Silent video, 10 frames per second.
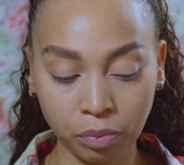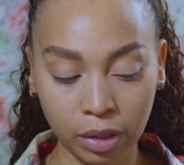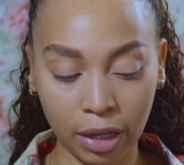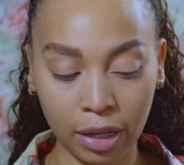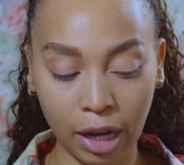
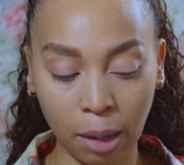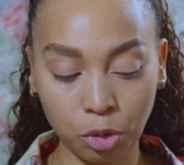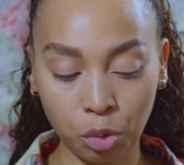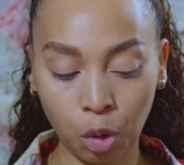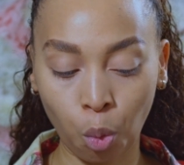And I'm
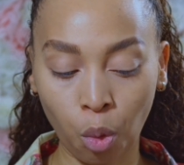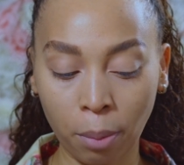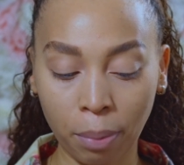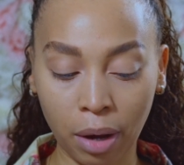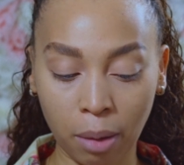doing 1
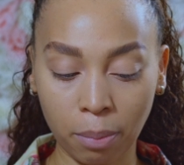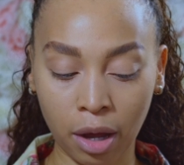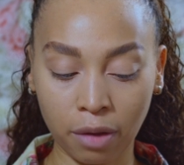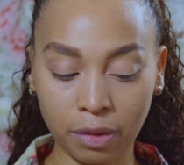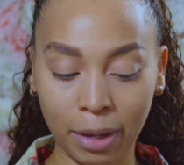pump
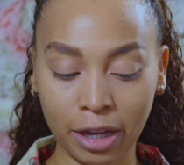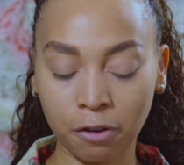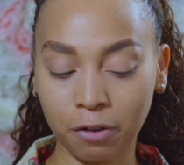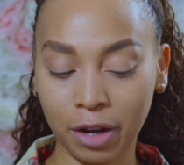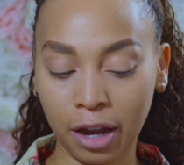of the
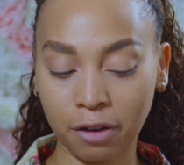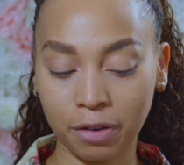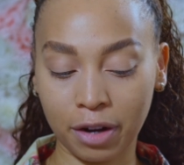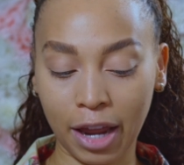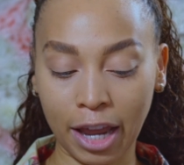Makeup
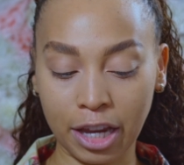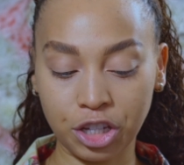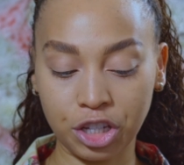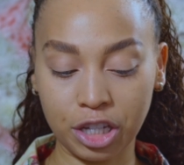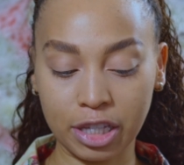Forever
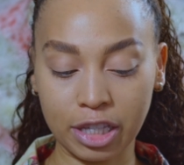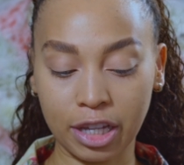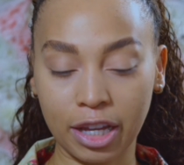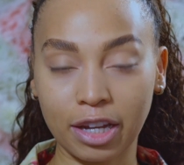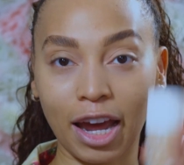HD
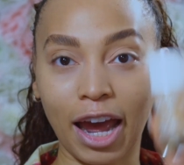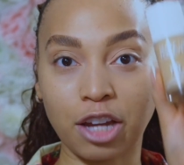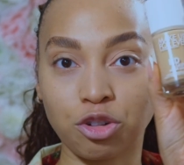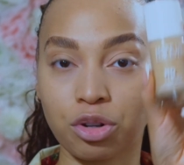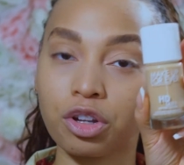Skin
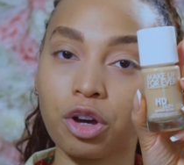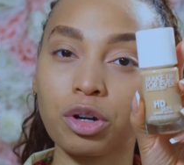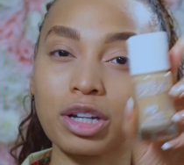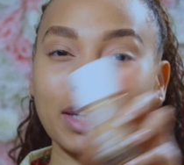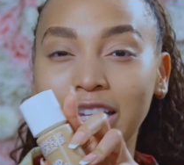Hydro Glow
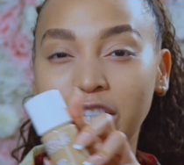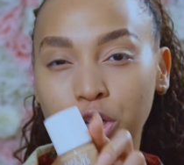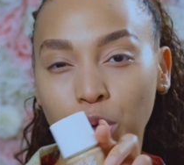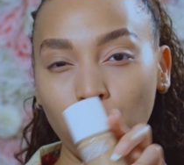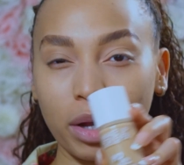because I
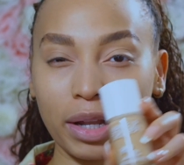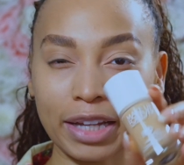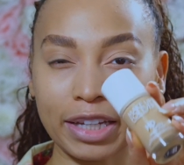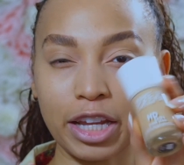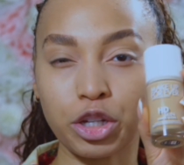still want
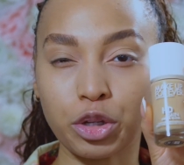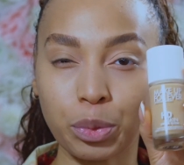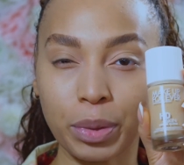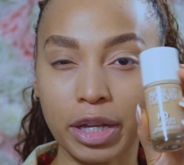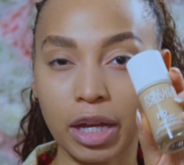like that
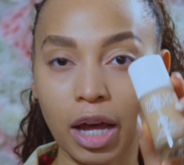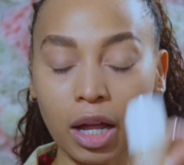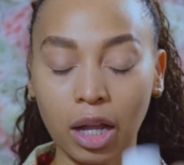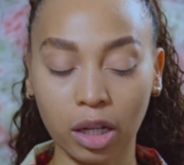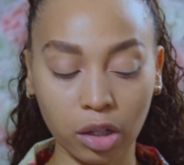dewy
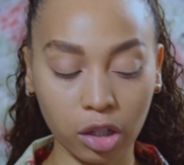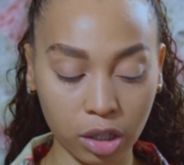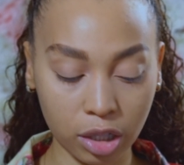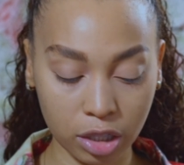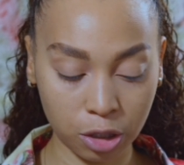
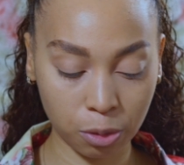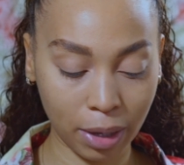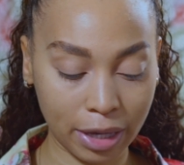look to my